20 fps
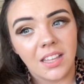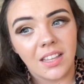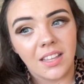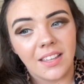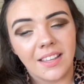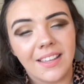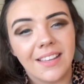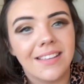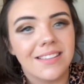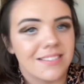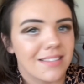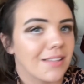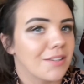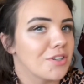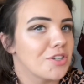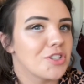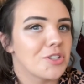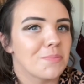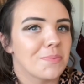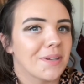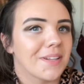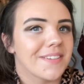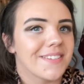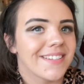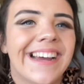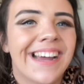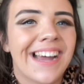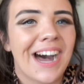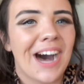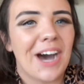is that a stupid
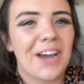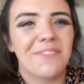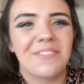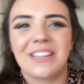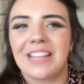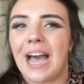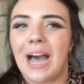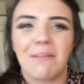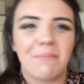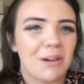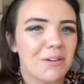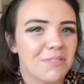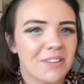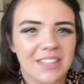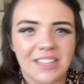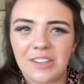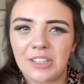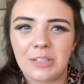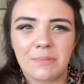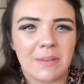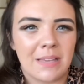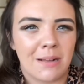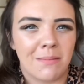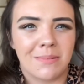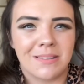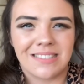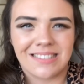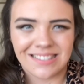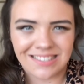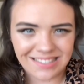idea? I mean, am I really going to be able
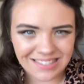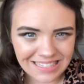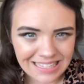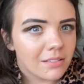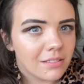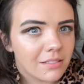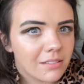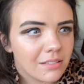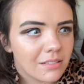to sleep